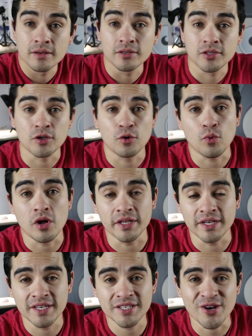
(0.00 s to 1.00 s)
So while
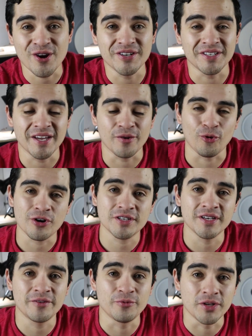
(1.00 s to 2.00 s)
it is hard to get work
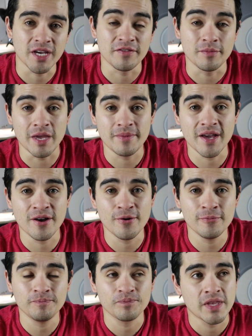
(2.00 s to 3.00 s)
done when you have a baby at
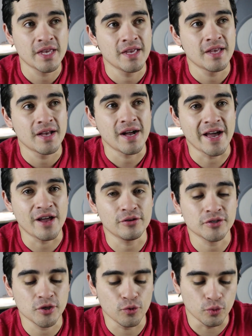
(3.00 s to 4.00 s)
home, I
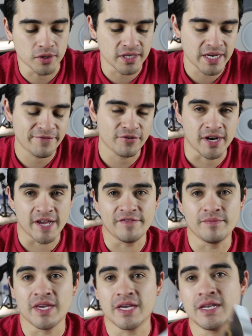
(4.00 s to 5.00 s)
also would never
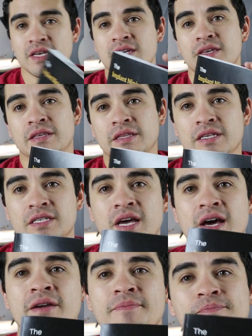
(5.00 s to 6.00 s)
have made this
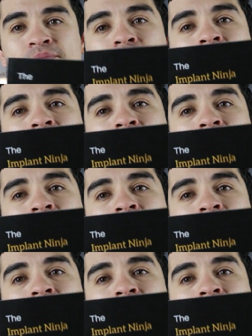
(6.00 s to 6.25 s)
guy